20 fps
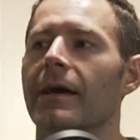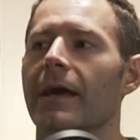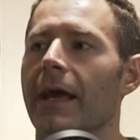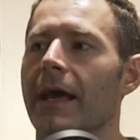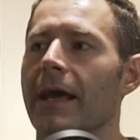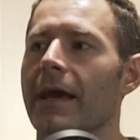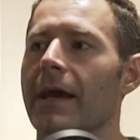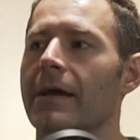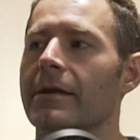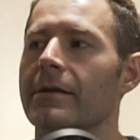
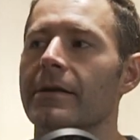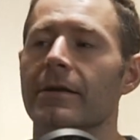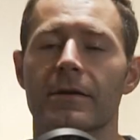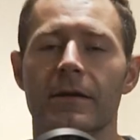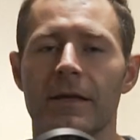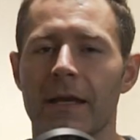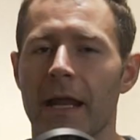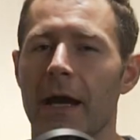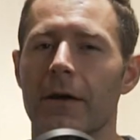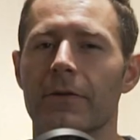And
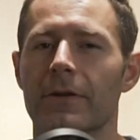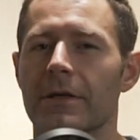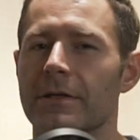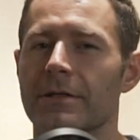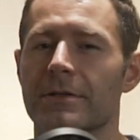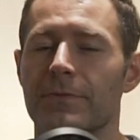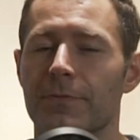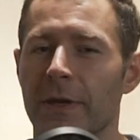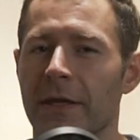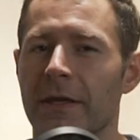now that
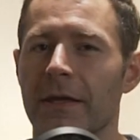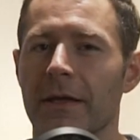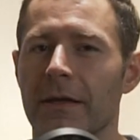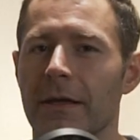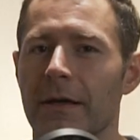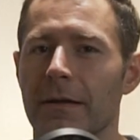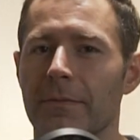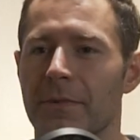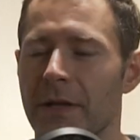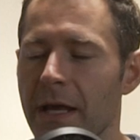it's picking
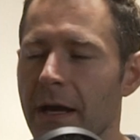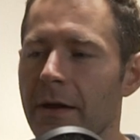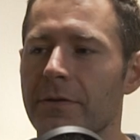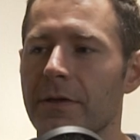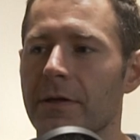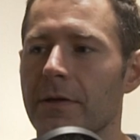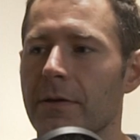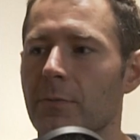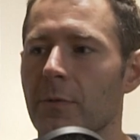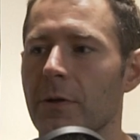up, now
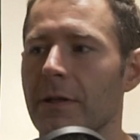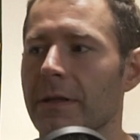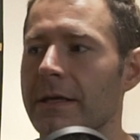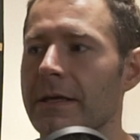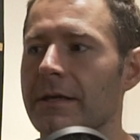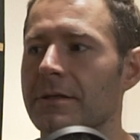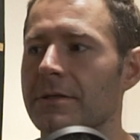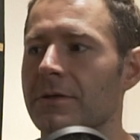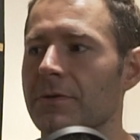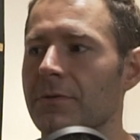that I'm really
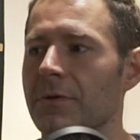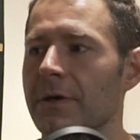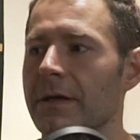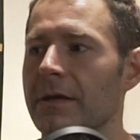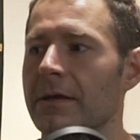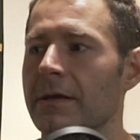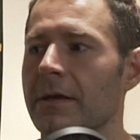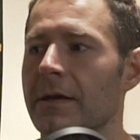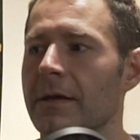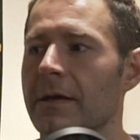into
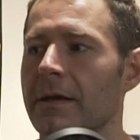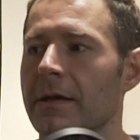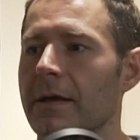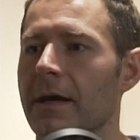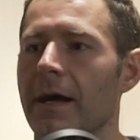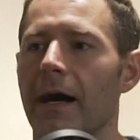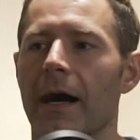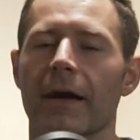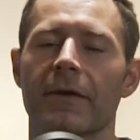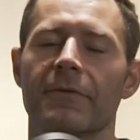it,
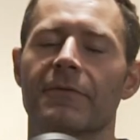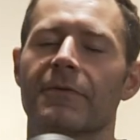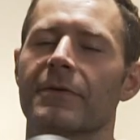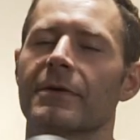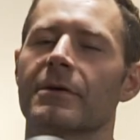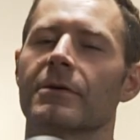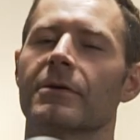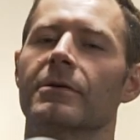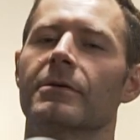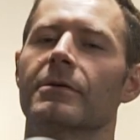I
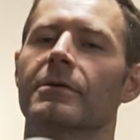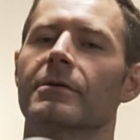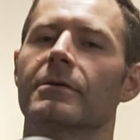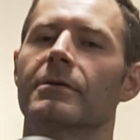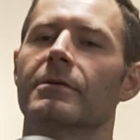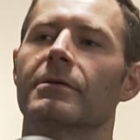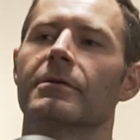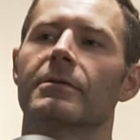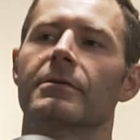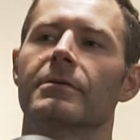
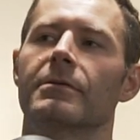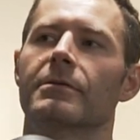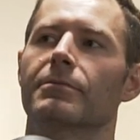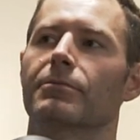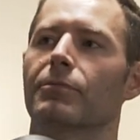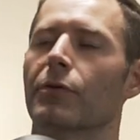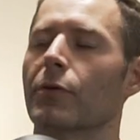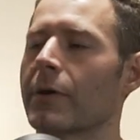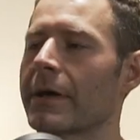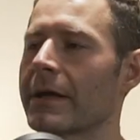feel
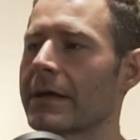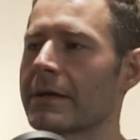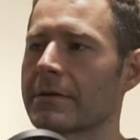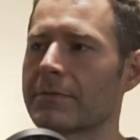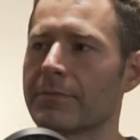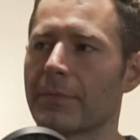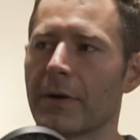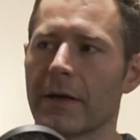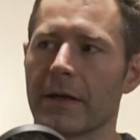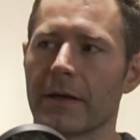
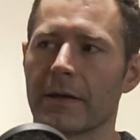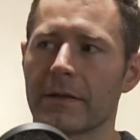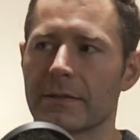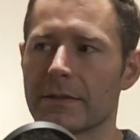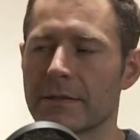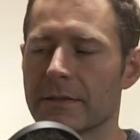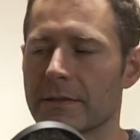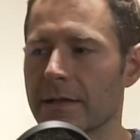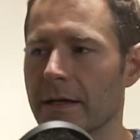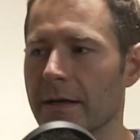buoyed by it.